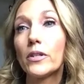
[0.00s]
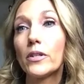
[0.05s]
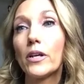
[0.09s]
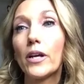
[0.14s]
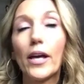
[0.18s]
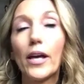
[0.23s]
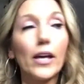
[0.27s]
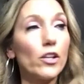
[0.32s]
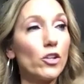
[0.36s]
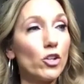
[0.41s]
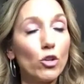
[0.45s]

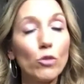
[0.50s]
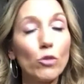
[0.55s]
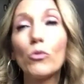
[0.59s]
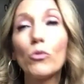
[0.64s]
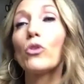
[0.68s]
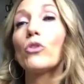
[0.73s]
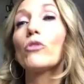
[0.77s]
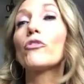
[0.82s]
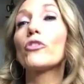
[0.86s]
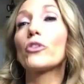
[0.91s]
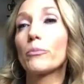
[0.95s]
and you
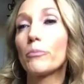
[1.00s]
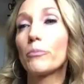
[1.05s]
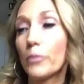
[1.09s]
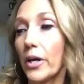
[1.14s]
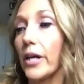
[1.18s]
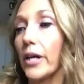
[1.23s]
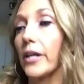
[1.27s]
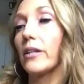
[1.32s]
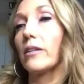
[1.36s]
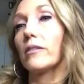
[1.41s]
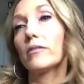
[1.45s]
move your
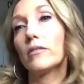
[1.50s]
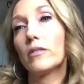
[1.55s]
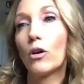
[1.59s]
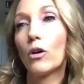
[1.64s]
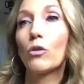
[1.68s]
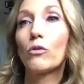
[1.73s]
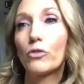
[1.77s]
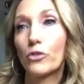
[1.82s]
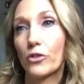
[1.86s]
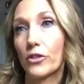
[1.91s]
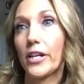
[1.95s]
butt
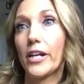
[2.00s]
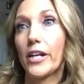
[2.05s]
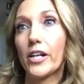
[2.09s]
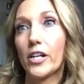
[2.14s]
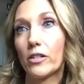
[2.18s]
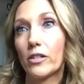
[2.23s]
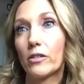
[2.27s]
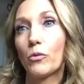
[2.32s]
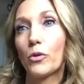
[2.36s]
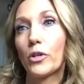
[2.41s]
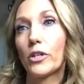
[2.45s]
over there,
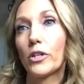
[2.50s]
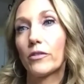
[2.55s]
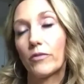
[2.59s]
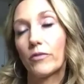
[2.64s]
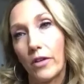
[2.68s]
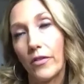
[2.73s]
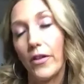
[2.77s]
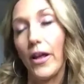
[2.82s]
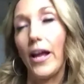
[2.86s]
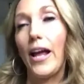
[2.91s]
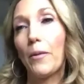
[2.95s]
where on
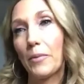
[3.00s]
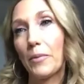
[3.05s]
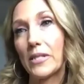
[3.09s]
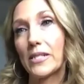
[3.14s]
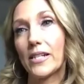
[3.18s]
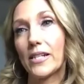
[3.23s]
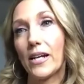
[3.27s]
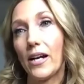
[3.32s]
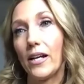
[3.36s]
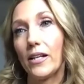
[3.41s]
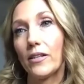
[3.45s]
the happy
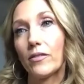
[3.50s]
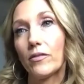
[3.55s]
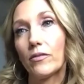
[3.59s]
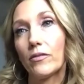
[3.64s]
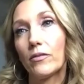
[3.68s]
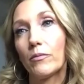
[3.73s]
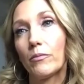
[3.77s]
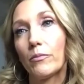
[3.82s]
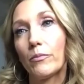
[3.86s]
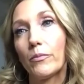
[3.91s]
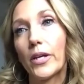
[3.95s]
side,
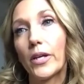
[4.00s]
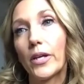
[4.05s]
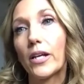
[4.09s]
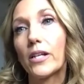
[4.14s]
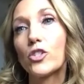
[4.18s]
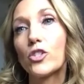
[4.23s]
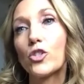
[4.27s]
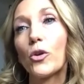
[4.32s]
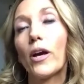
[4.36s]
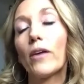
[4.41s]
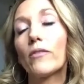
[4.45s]
because
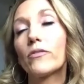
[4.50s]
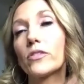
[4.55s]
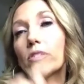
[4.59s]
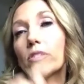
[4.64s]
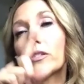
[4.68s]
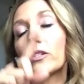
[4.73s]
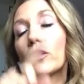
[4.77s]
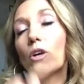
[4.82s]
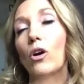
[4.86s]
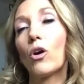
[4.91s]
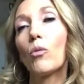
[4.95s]
you have
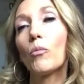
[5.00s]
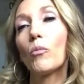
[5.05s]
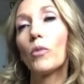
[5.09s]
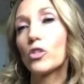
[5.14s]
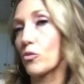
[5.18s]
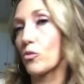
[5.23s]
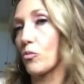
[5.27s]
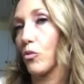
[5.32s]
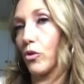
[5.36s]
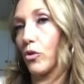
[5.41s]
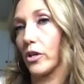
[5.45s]
so much
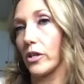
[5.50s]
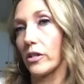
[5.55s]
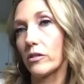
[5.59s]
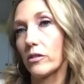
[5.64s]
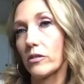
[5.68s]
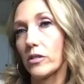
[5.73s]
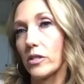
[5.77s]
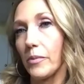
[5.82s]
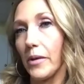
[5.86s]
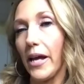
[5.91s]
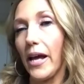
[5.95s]
more
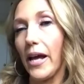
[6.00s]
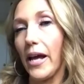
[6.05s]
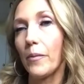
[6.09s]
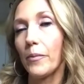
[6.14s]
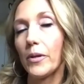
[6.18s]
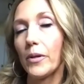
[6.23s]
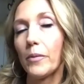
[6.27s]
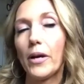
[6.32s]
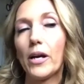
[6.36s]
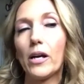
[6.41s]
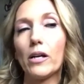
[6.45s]
to be happy
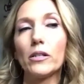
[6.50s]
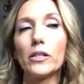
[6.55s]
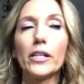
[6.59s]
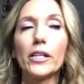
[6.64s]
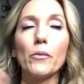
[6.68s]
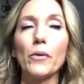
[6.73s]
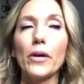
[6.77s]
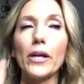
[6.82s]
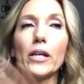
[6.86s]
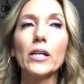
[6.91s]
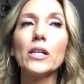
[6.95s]
about.
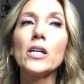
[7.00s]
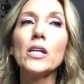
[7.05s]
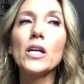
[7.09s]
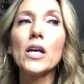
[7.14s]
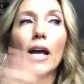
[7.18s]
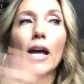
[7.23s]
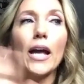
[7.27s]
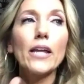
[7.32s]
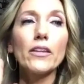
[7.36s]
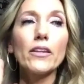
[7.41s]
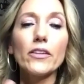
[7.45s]
Anyway,
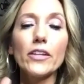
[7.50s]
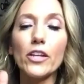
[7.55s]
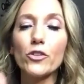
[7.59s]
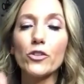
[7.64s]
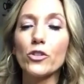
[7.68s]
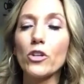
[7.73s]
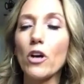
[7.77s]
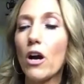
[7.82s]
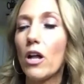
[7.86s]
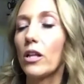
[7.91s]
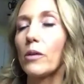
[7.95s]
and then the other
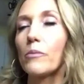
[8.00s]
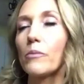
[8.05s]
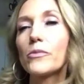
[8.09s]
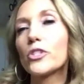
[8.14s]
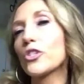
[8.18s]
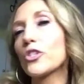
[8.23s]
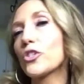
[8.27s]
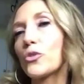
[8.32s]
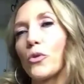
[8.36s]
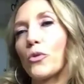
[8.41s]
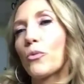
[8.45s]
columns
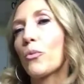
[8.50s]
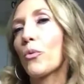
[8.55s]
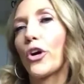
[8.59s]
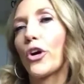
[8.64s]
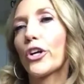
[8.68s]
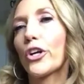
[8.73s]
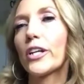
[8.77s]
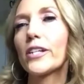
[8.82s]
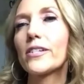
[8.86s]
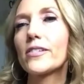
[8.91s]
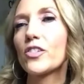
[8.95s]
just with work,
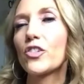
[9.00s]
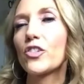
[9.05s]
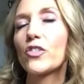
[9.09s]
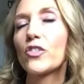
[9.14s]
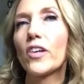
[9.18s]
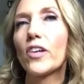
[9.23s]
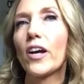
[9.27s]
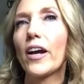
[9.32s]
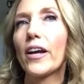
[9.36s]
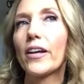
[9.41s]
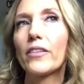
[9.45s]
it's just
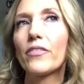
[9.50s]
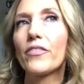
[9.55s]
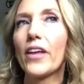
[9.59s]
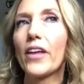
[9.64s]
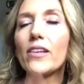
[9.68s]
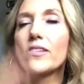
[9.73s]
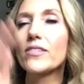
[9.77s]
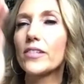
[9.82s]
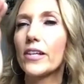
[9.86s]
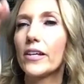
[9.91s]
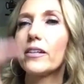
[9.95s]
like
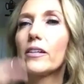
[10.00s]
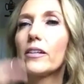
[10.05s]
things that